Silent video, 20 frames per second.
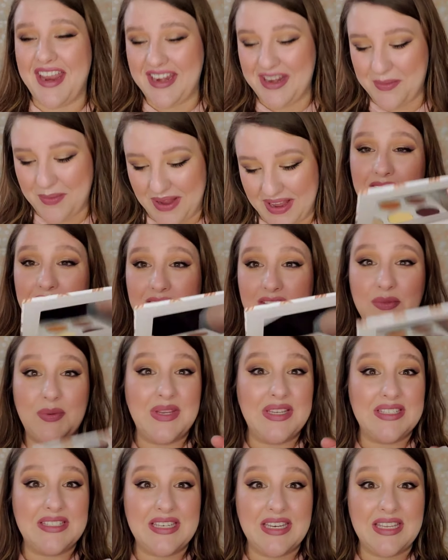anyway,
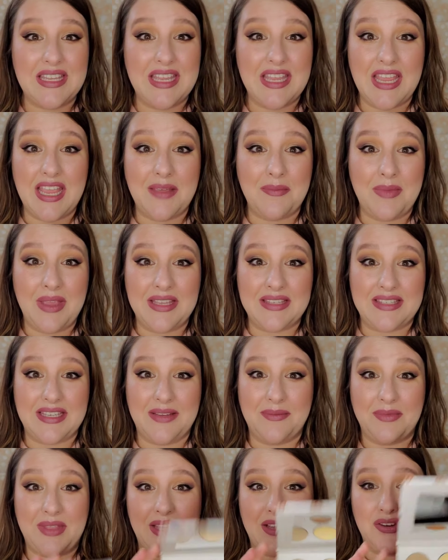Sweet and Sticky, it may
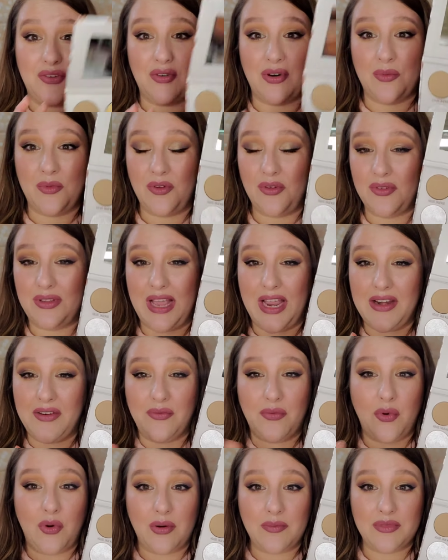seem like a normal kind
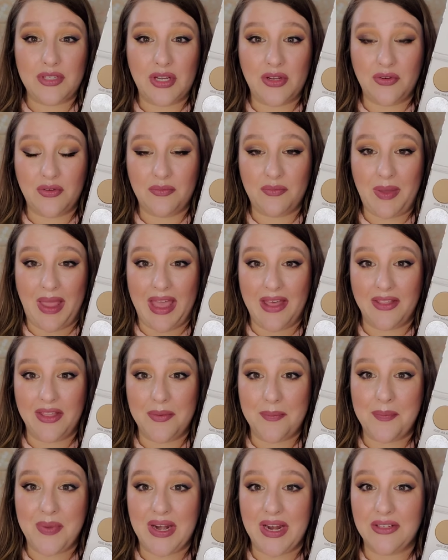of warm tone
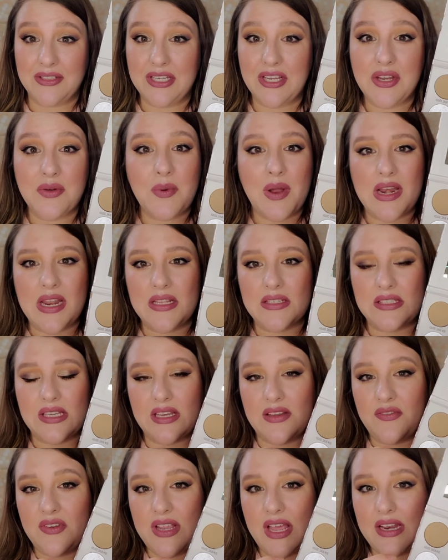palette, but I'll tell you what, it's
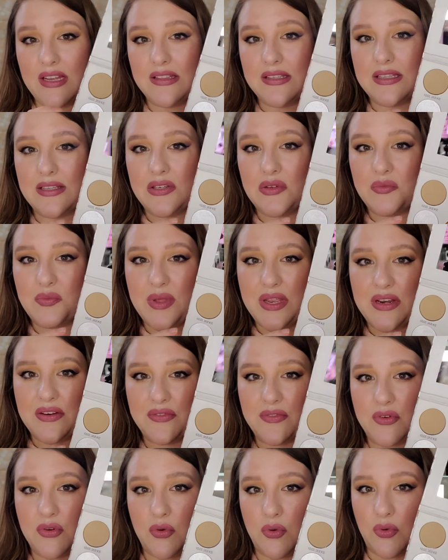even got a little bit
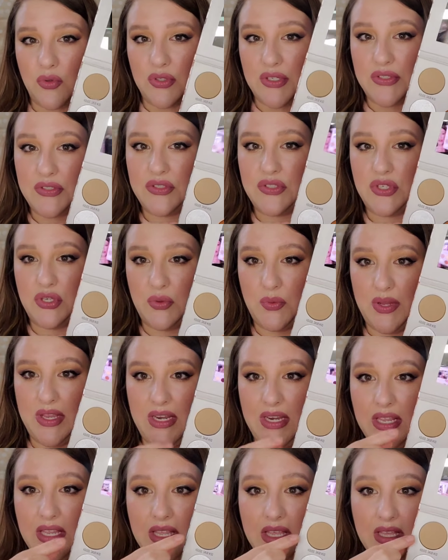of coolness to
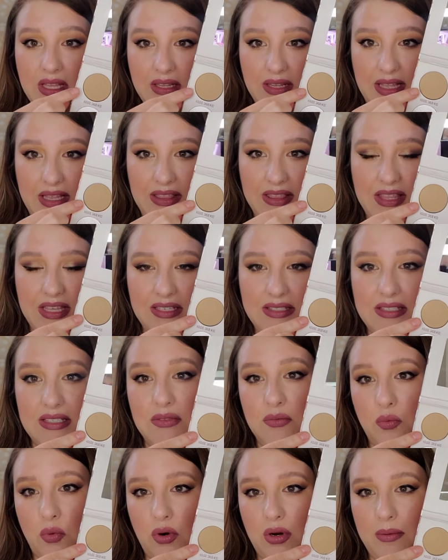it. Like, this
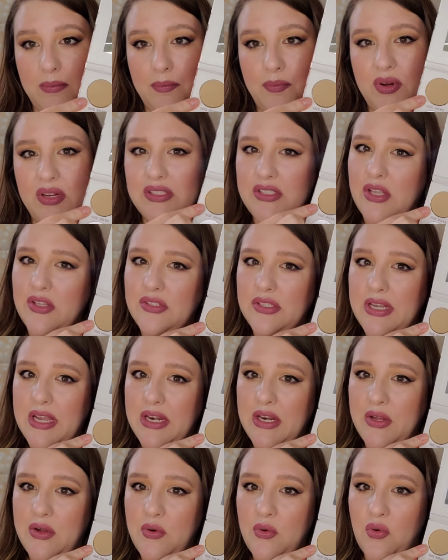is warm, but it's also kind
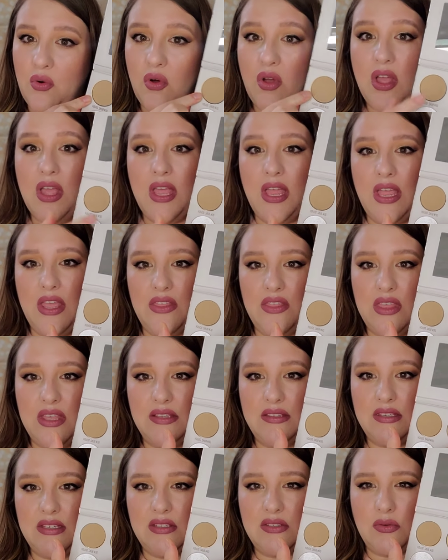of cool. And
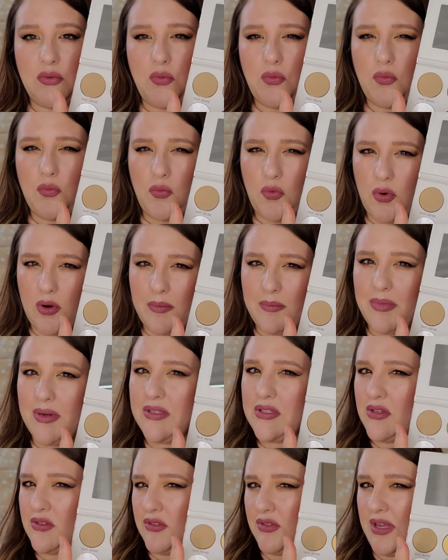this is warm, but
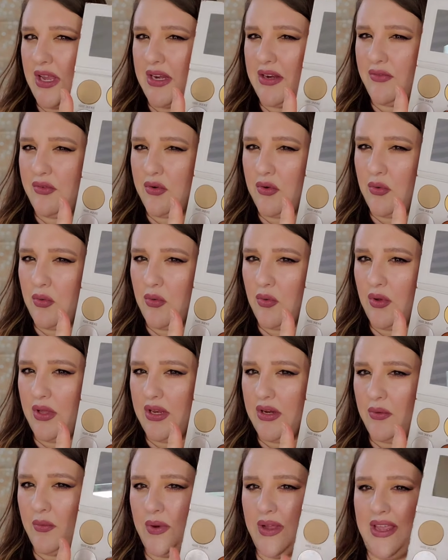it's also kind of cool
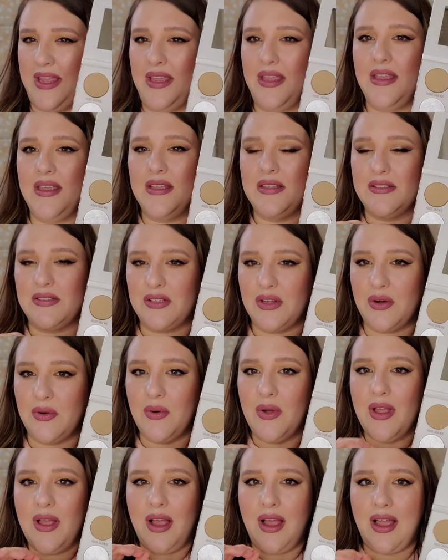in a way. So,
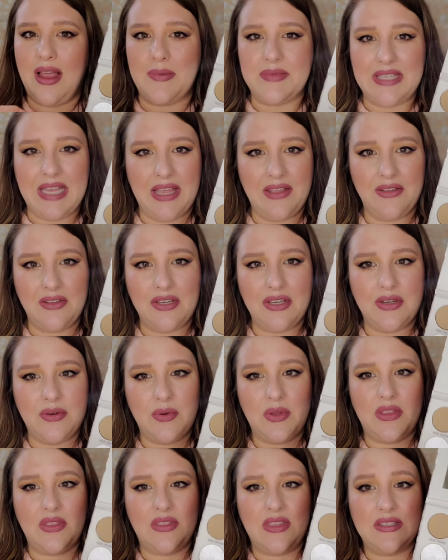I'm telling you,
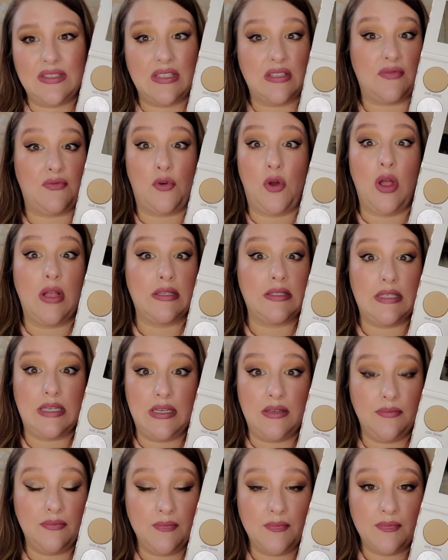this is
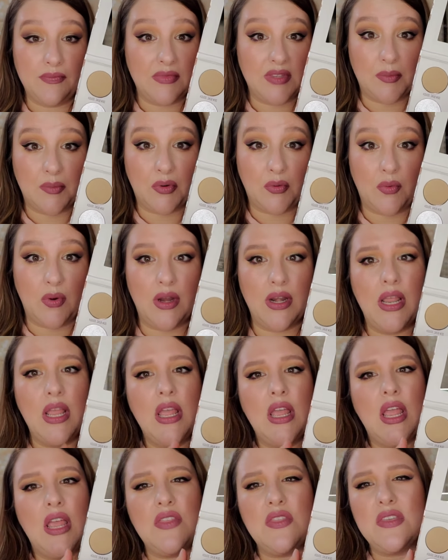frosty number one.
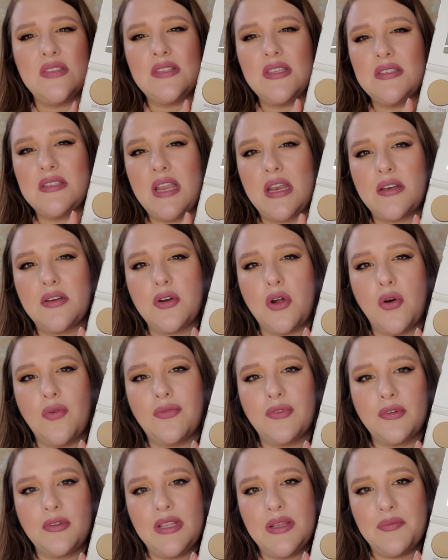And this is not an
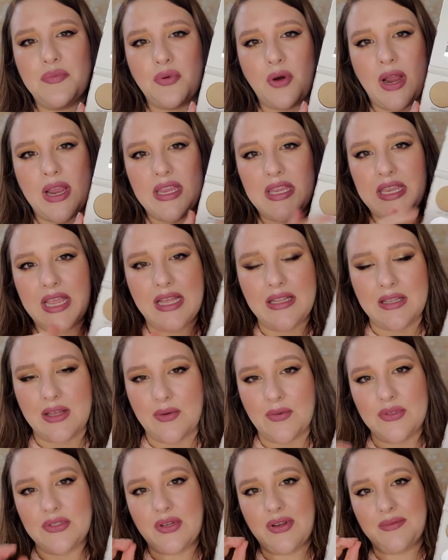overly bright
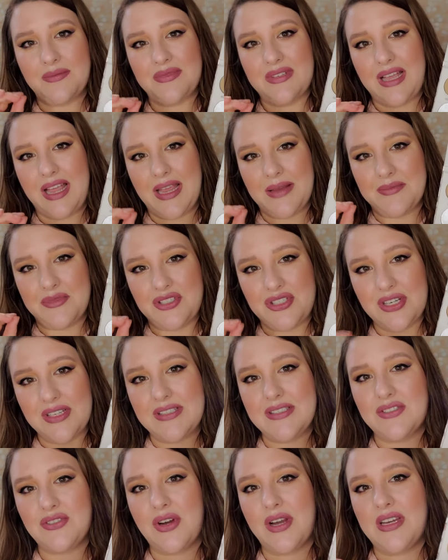yellow, so I'm, I'm
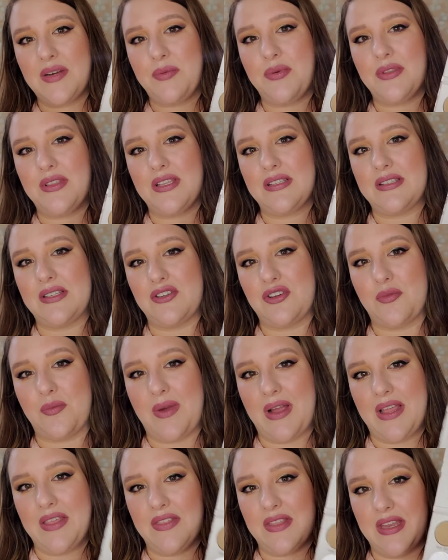just trying to put this in your
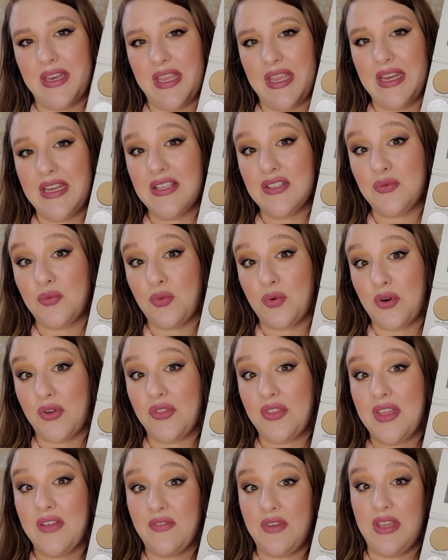mind that it is
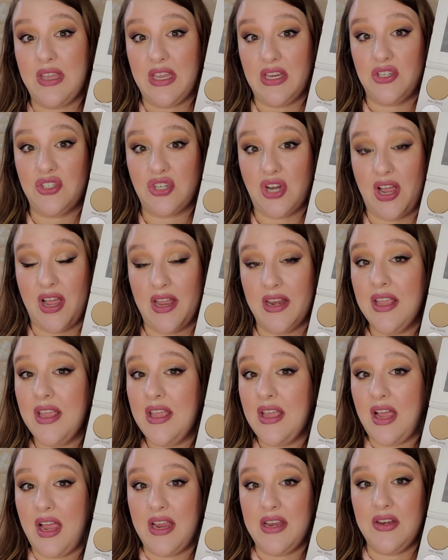worth giving a shot.
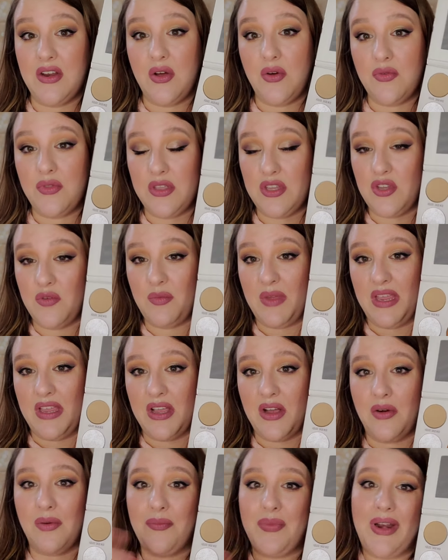I know that you may
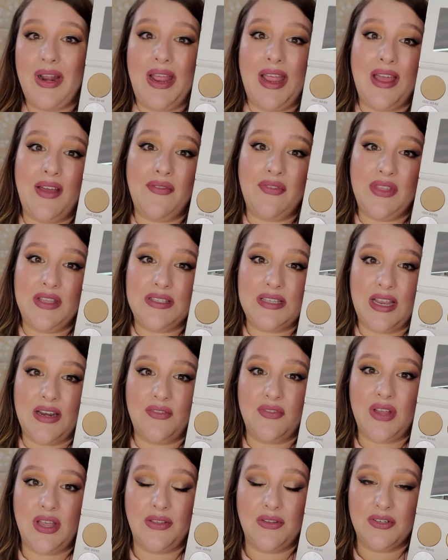go, but I have these kind
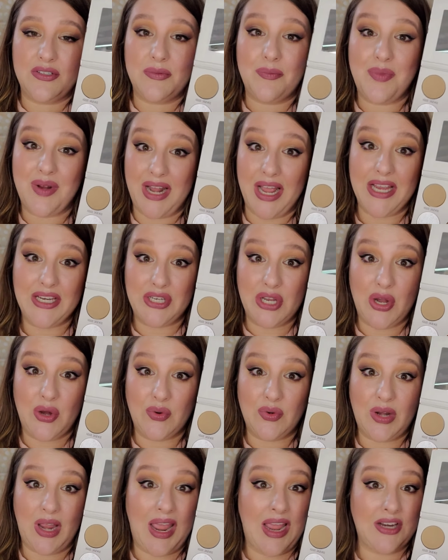of colors, but I
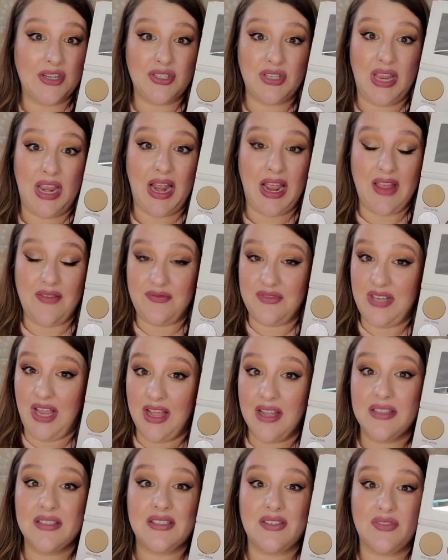don't, actually. I have
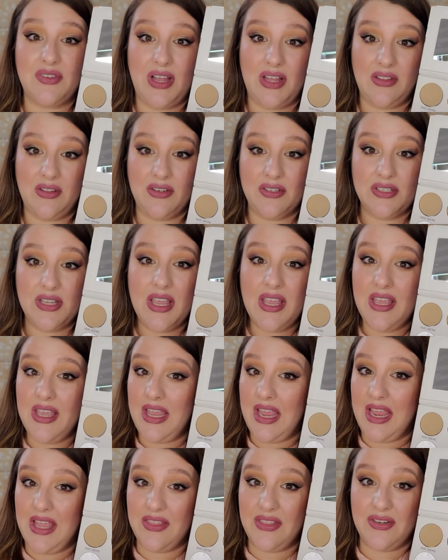tons of colors,
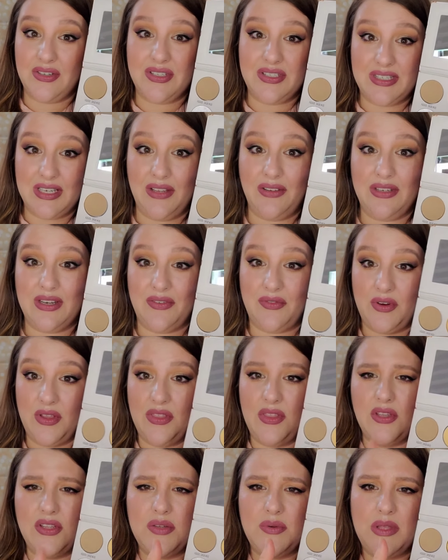and they're still different.
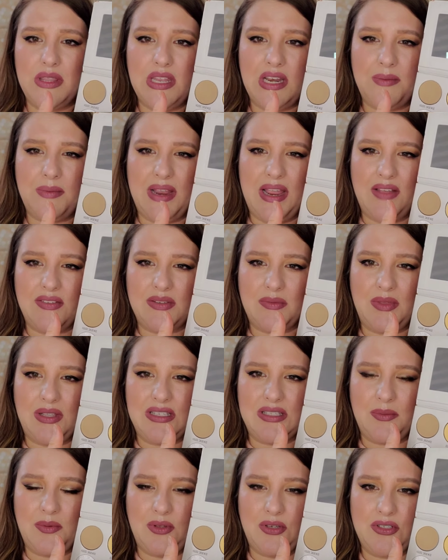The only one that I might have something
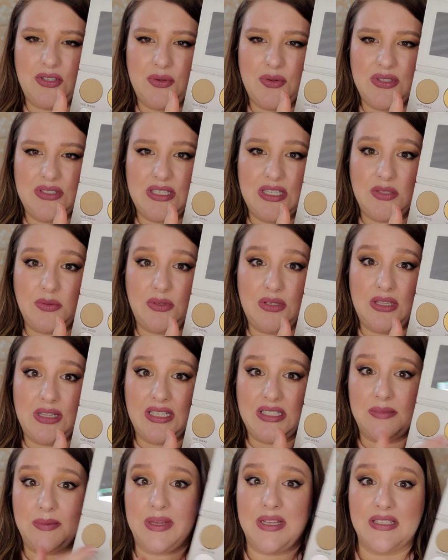similar to is this one, and
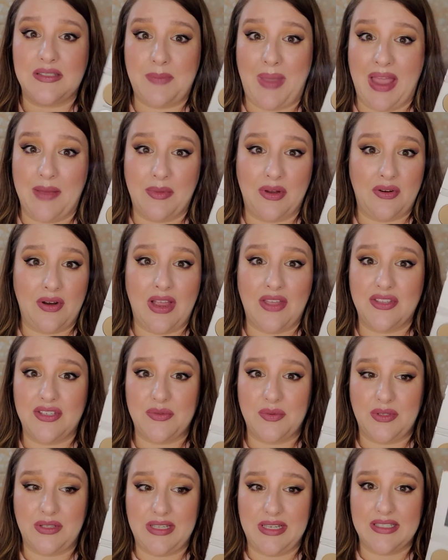that's because Pat McGrath
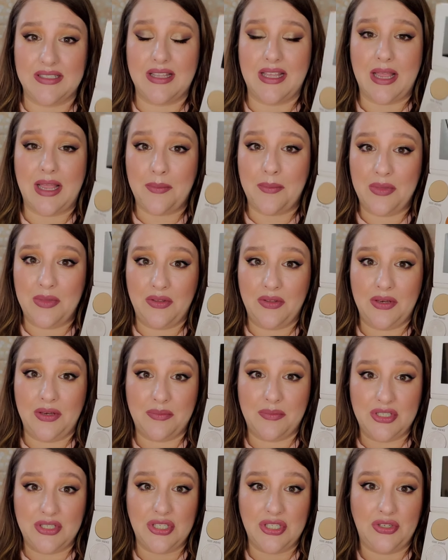has released like a
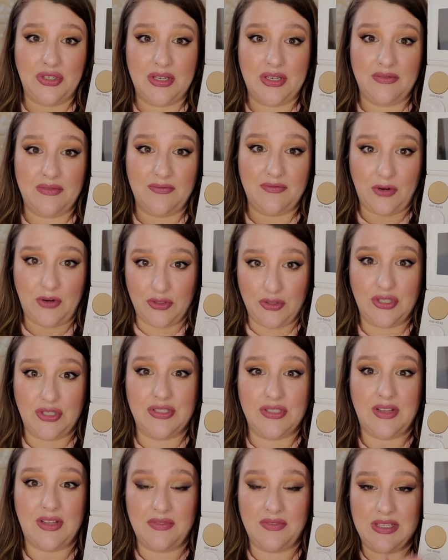million bajillion
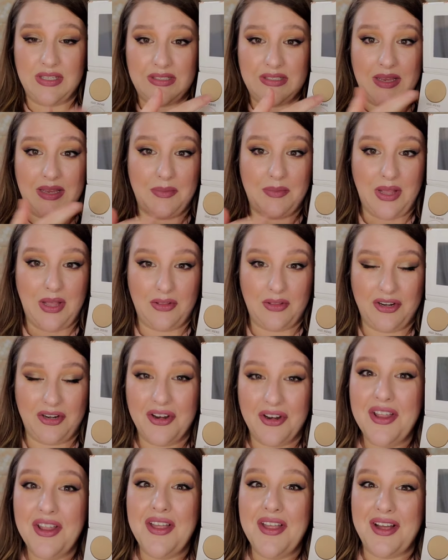versions of this same color.